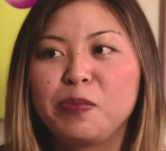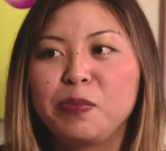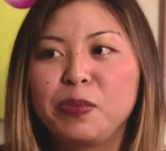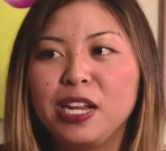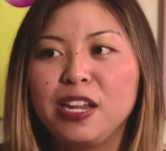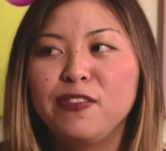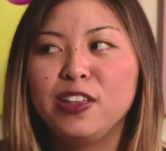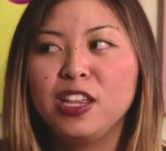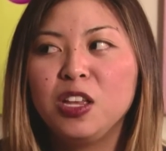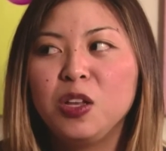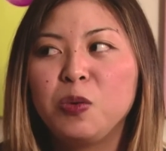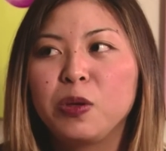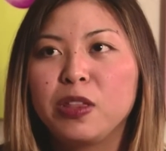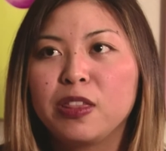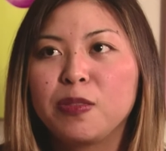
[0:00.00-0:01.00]
mm-hmm. but I feel
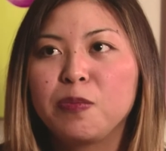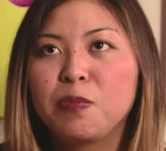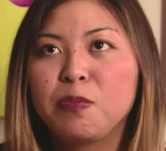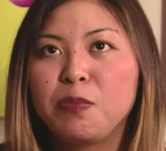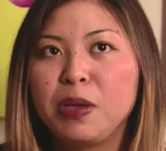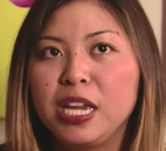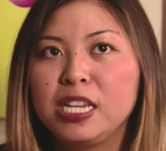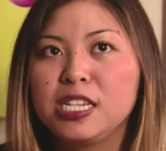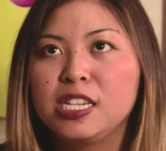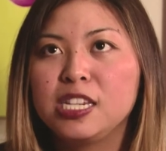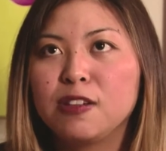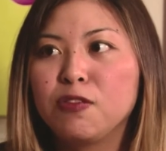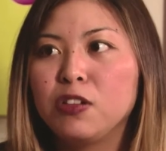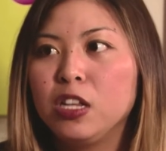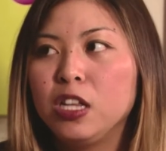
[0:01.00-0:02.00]
like with painting,
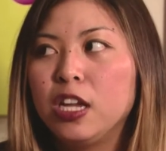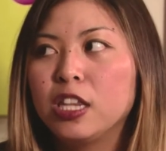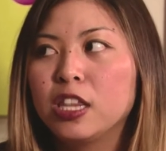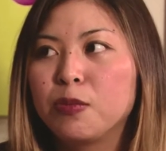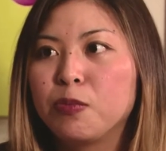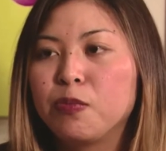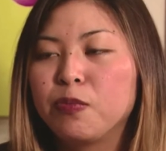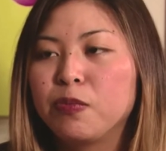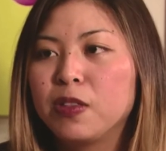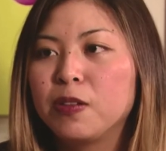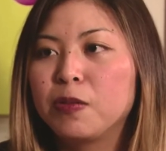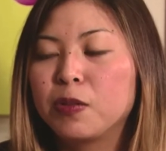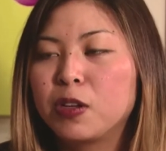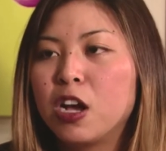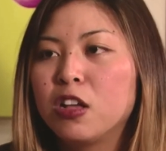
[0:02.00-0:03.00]
I really like the
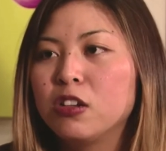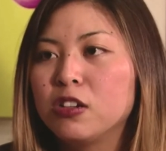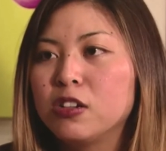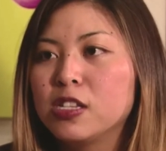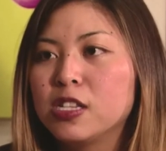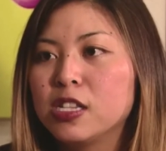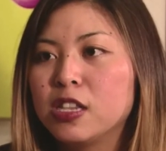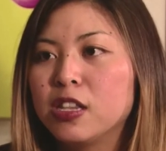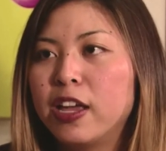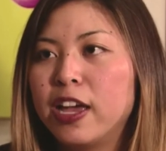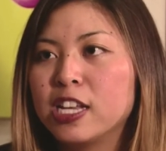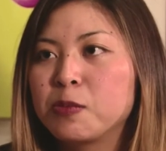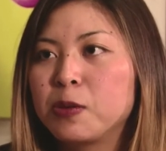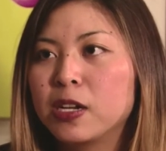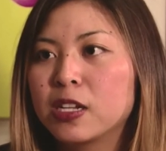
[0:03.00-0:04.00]
the colors
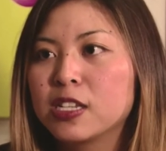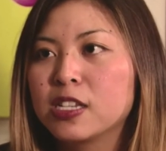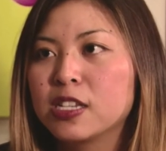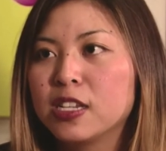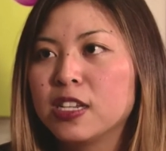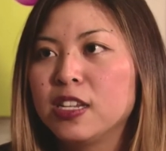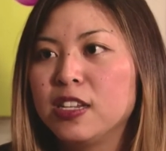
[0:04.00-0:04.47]
aspect.